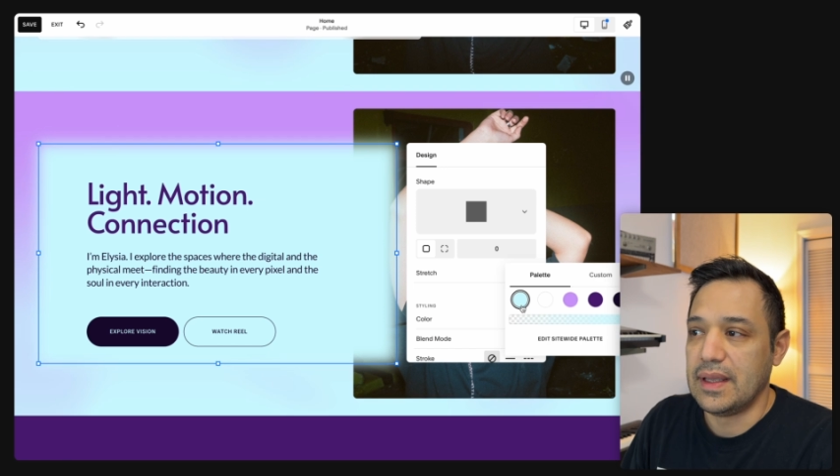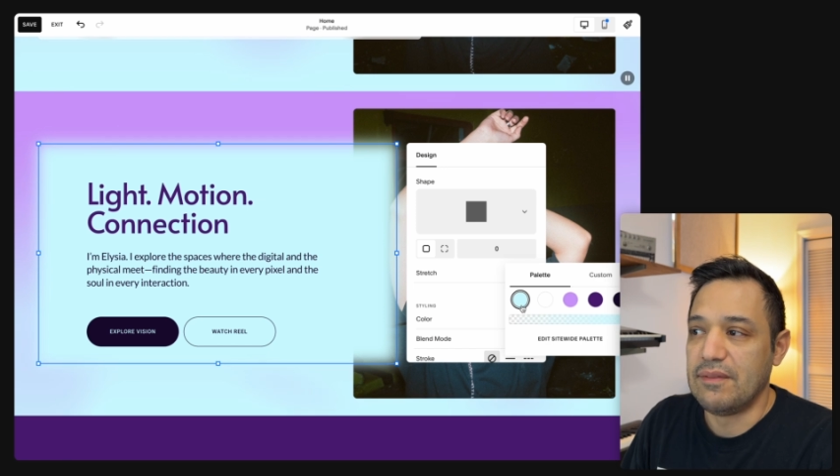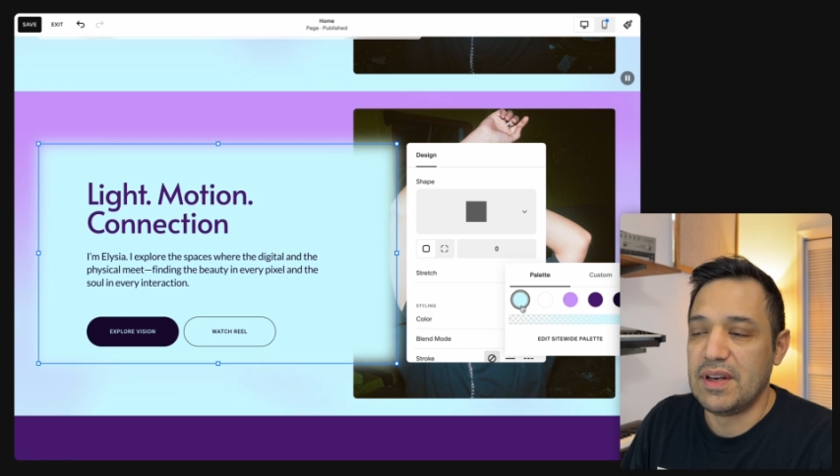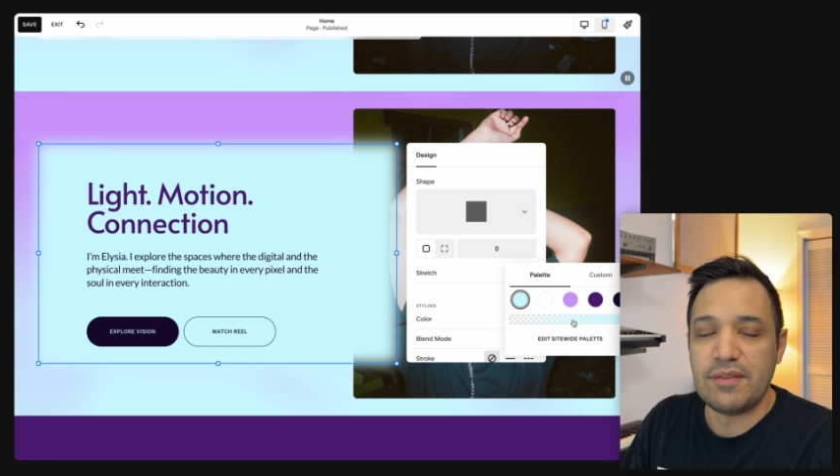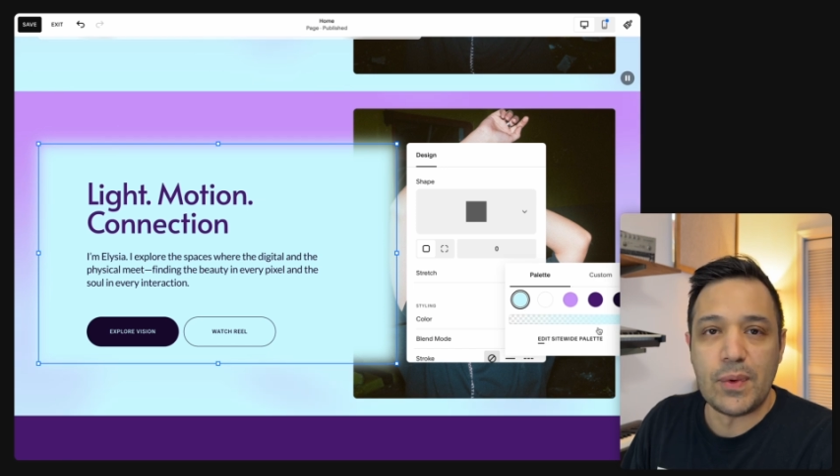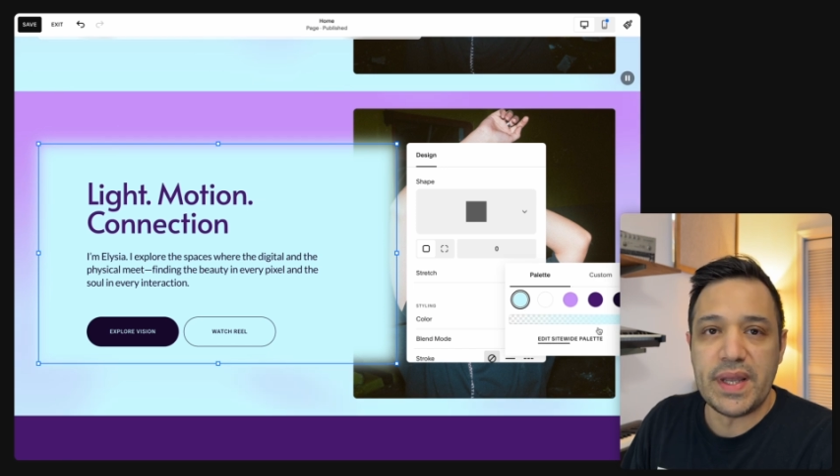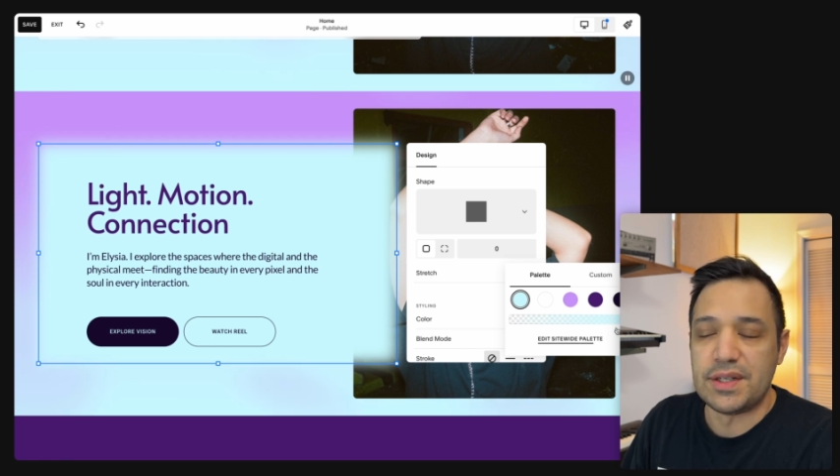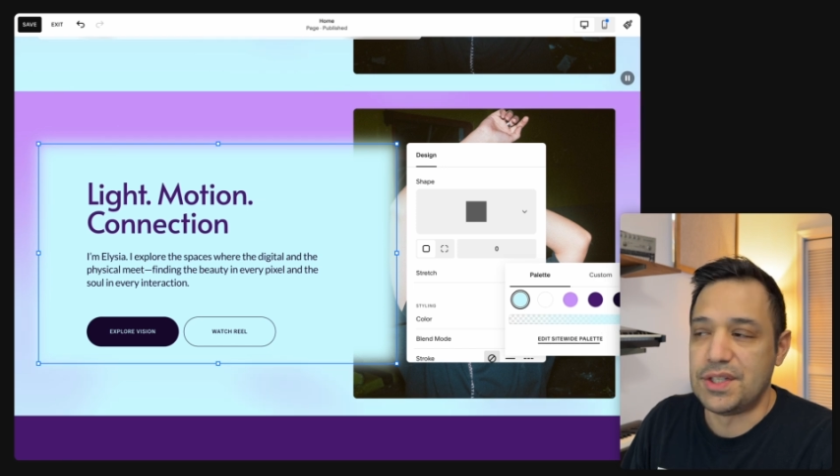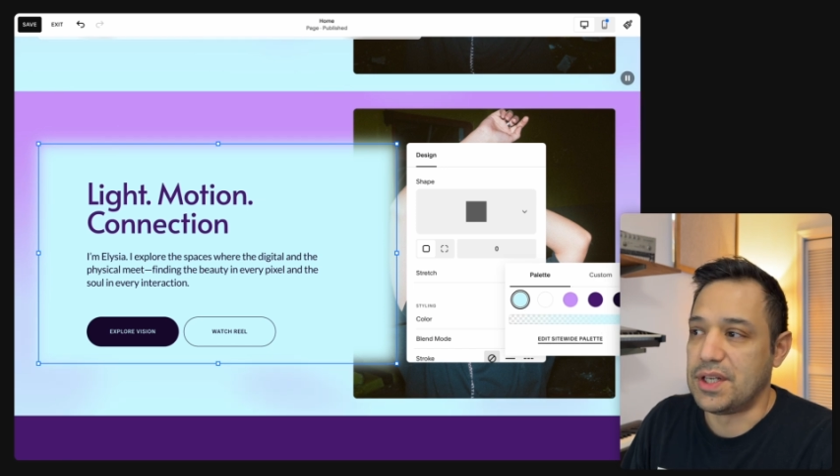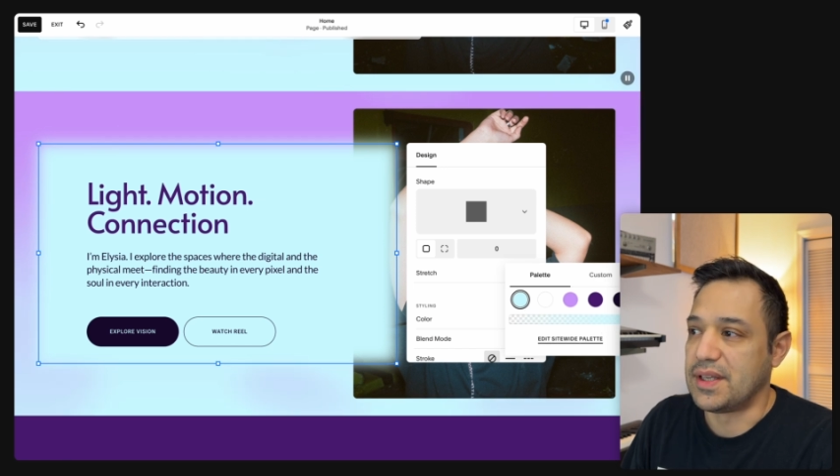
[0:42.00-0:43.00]
Even if we
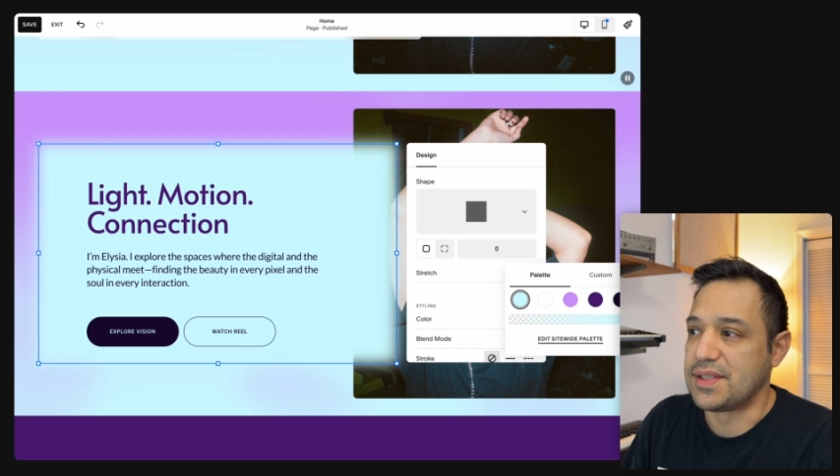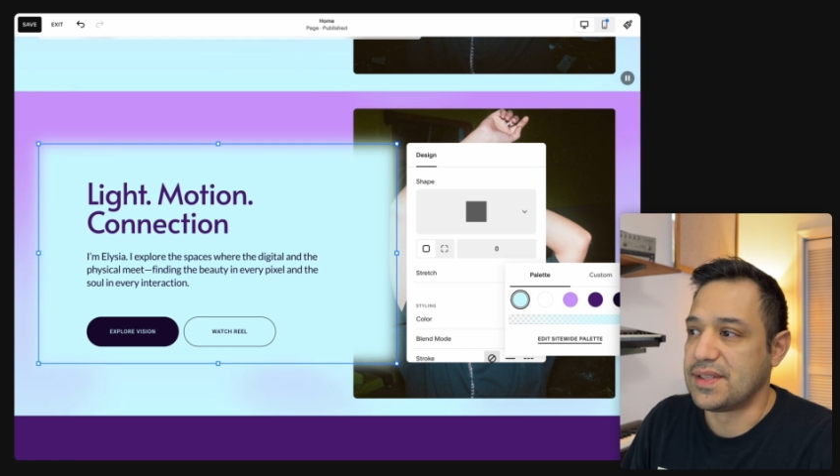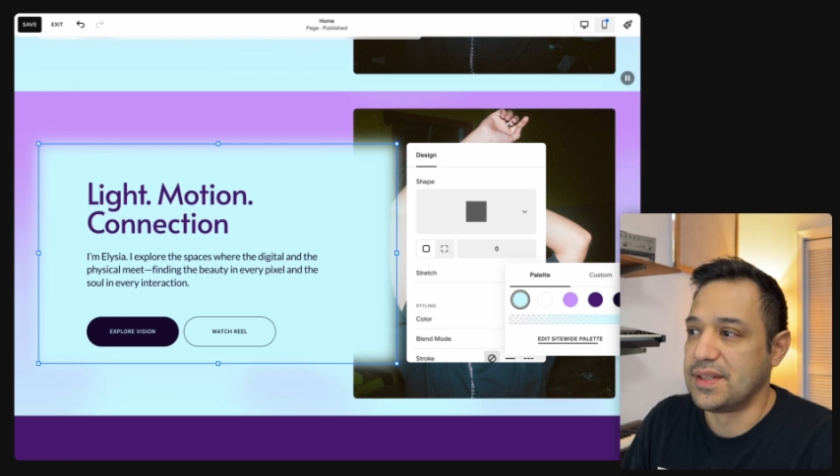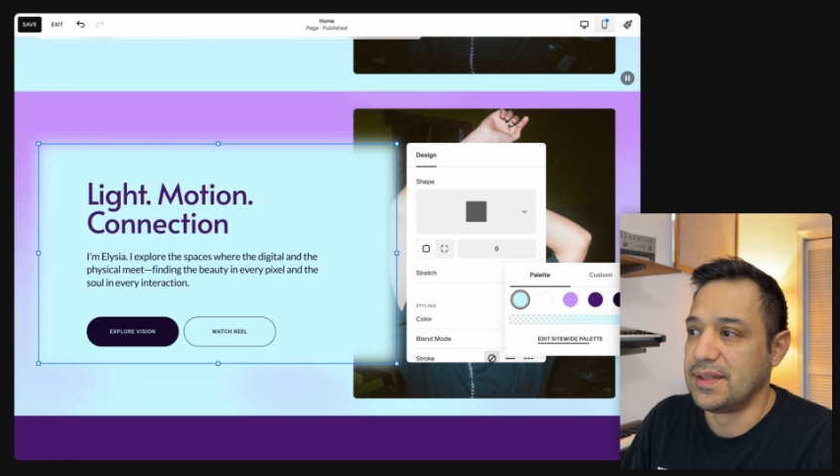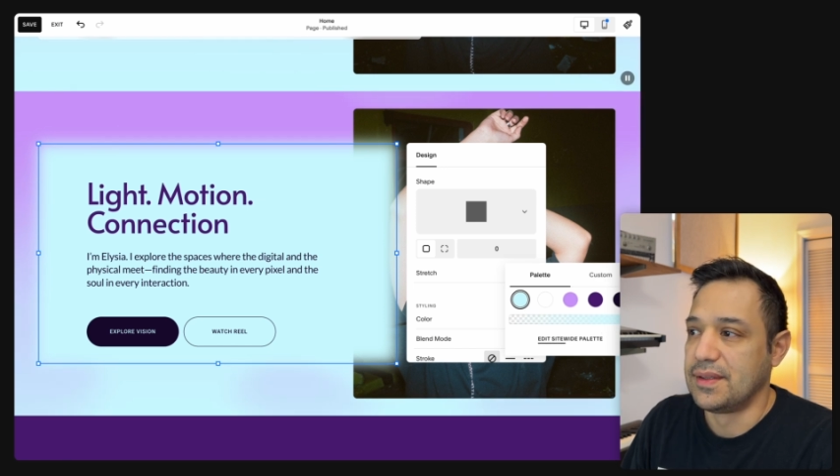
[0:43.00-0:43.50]
adjust